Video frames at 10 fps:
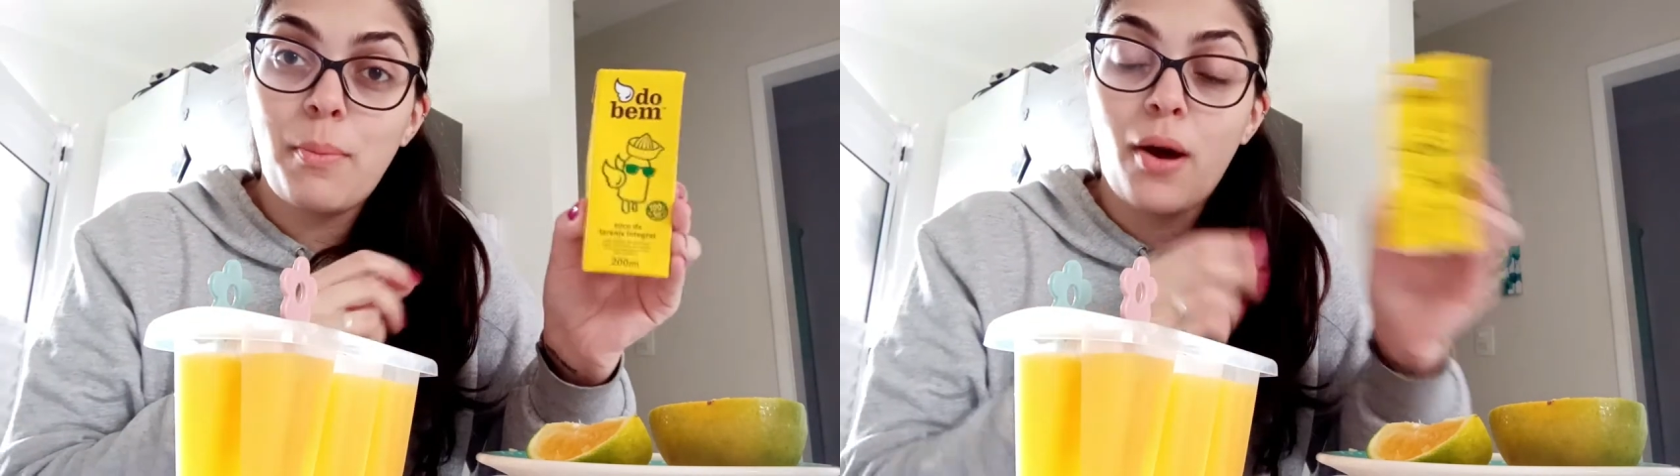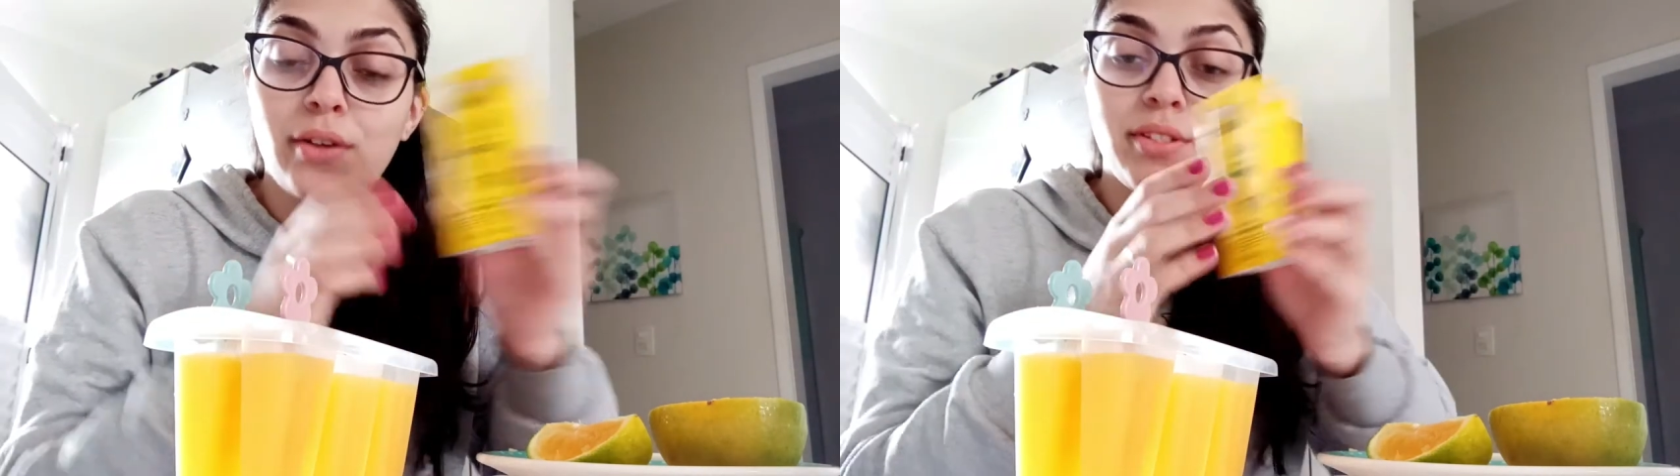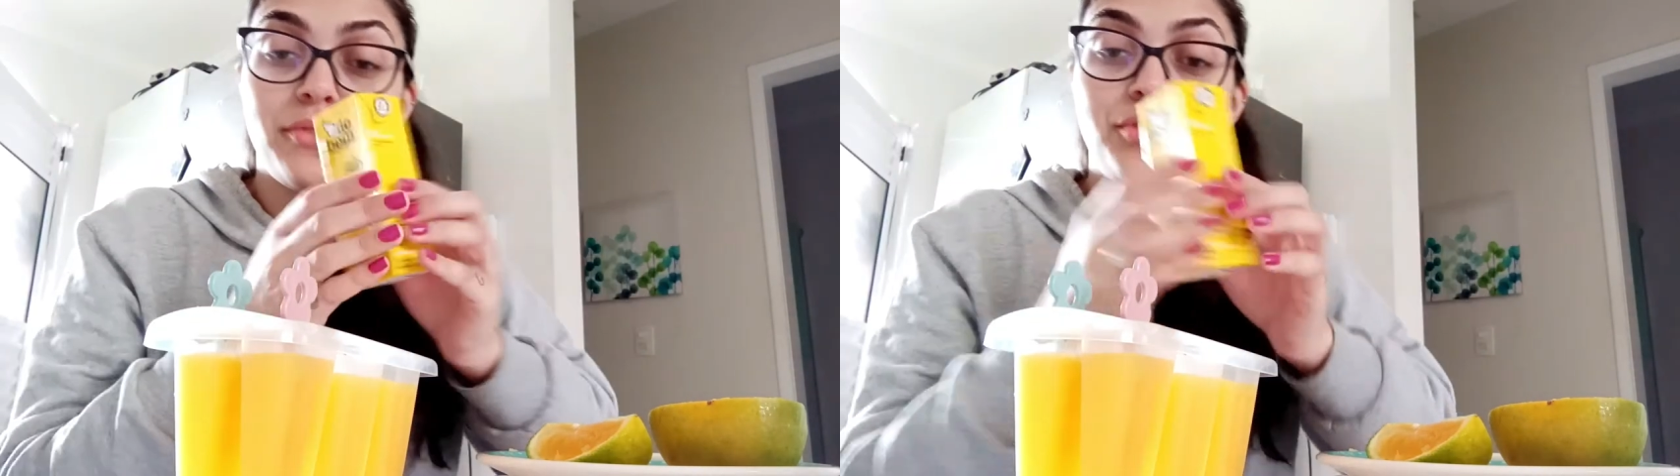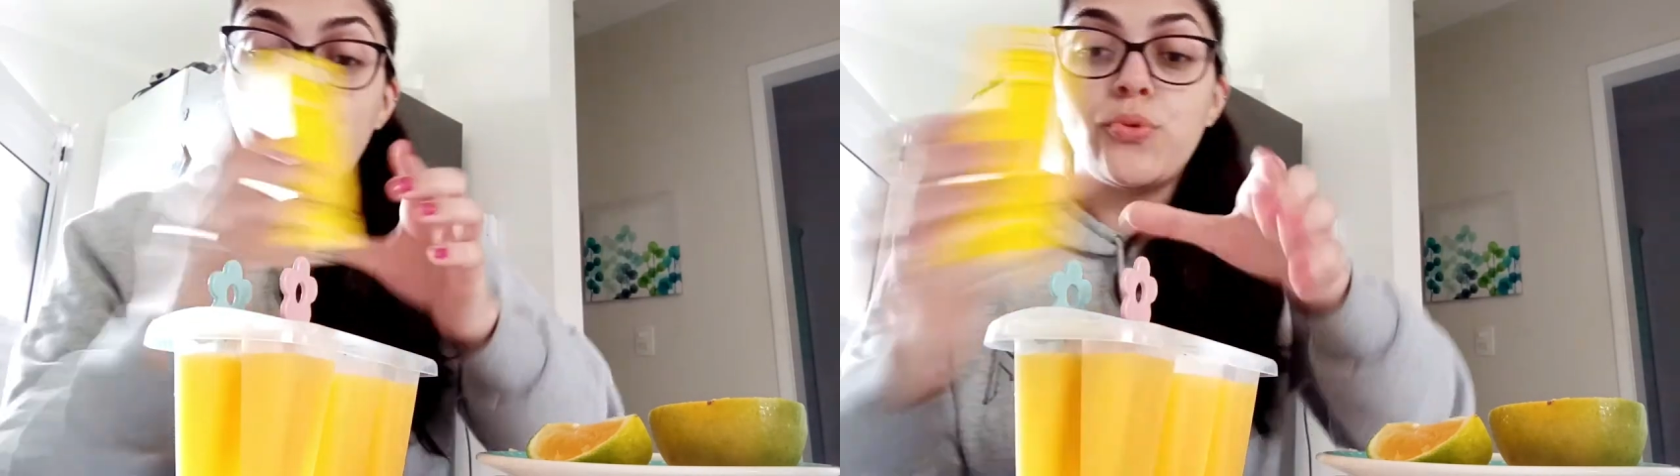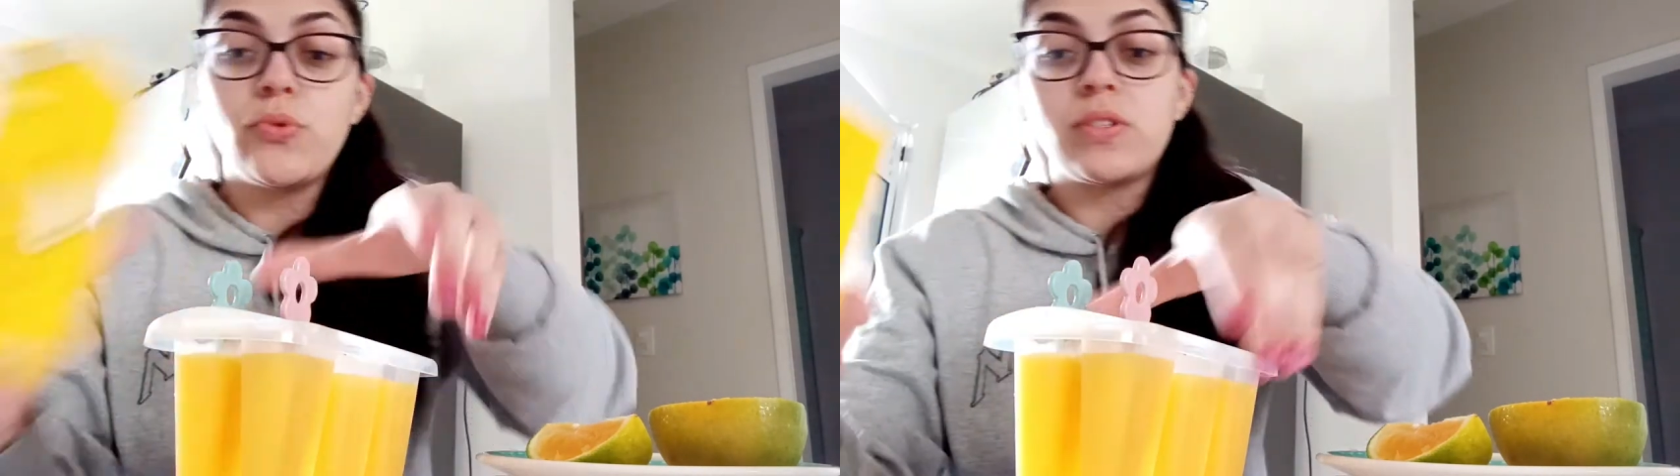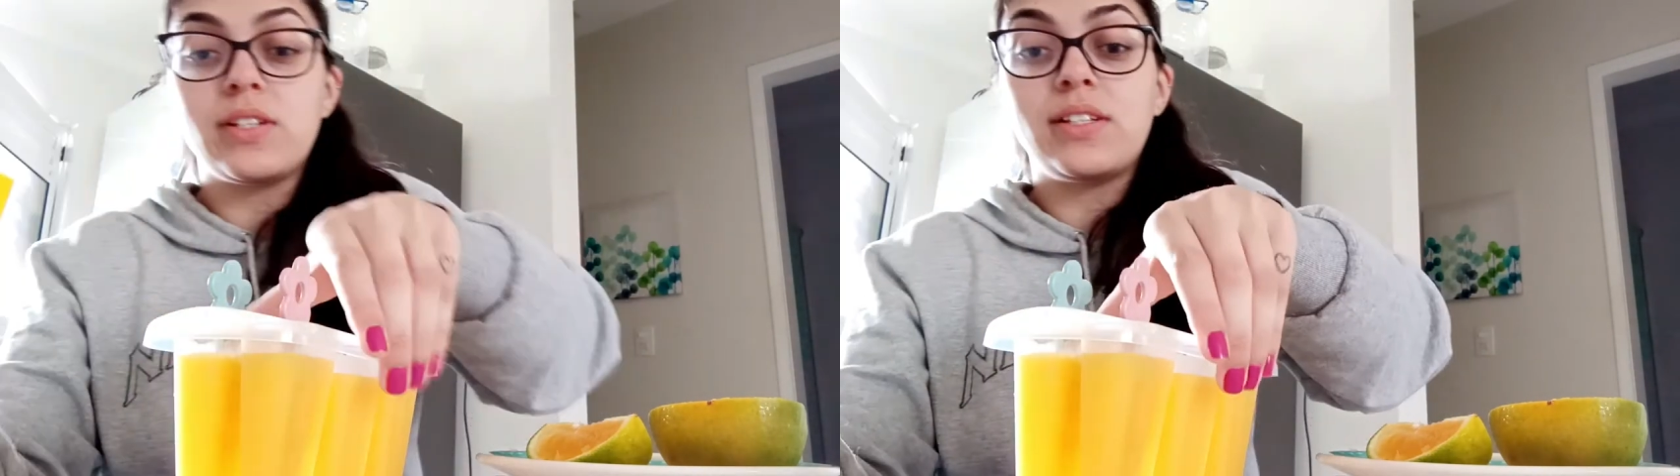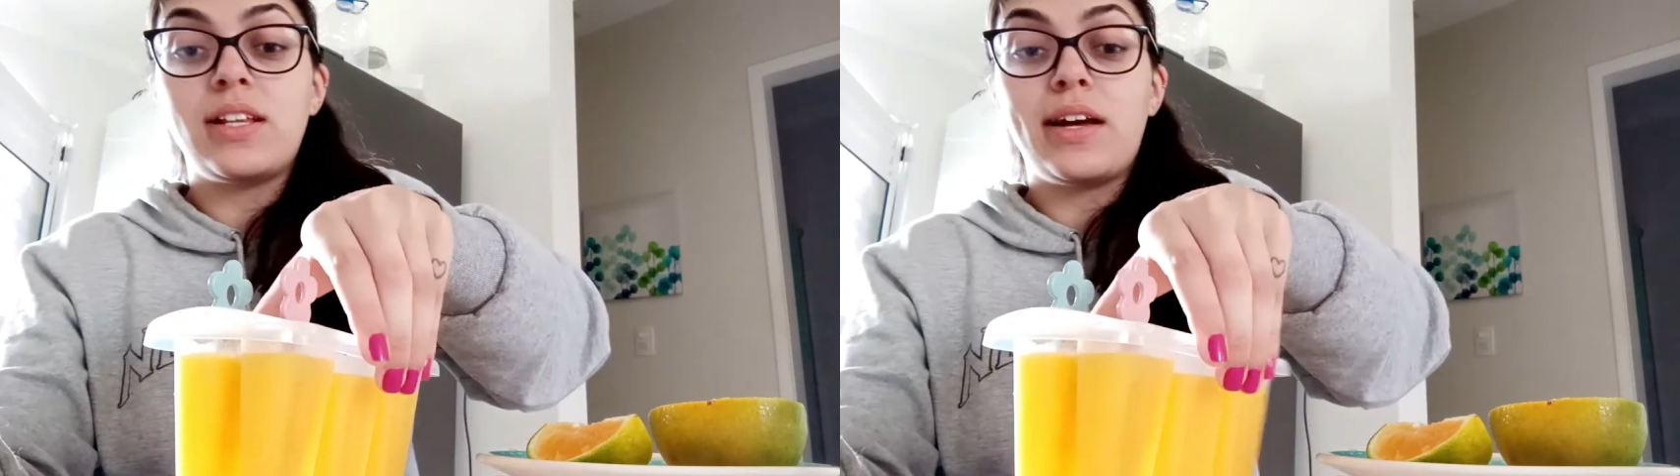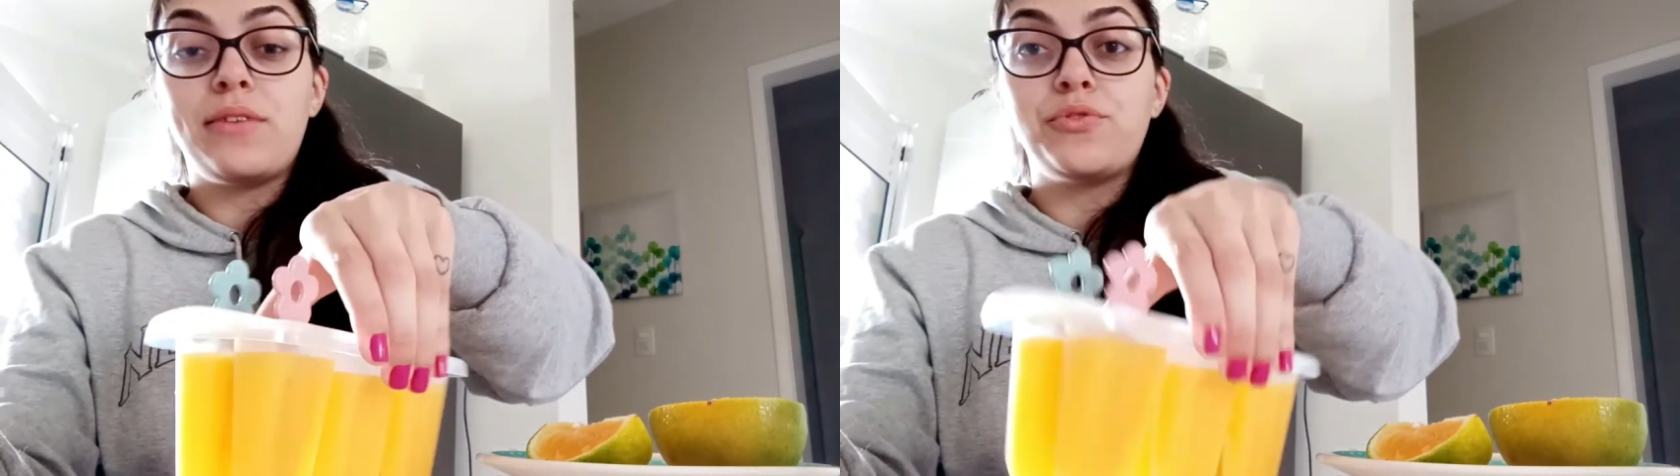box of juice is
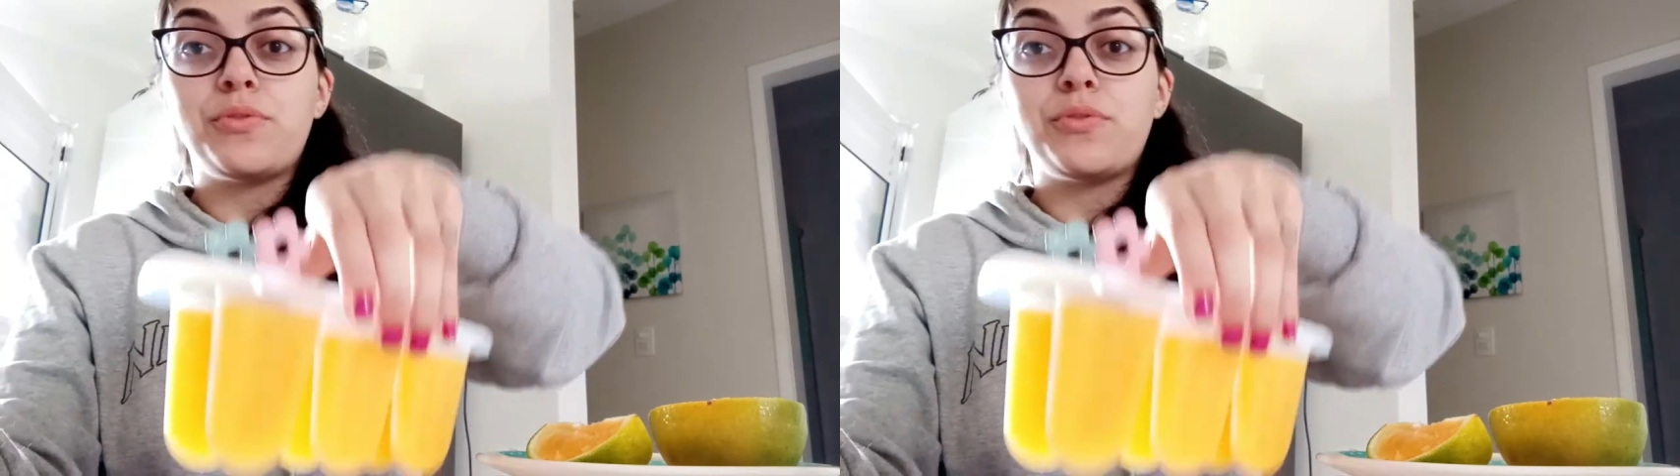enough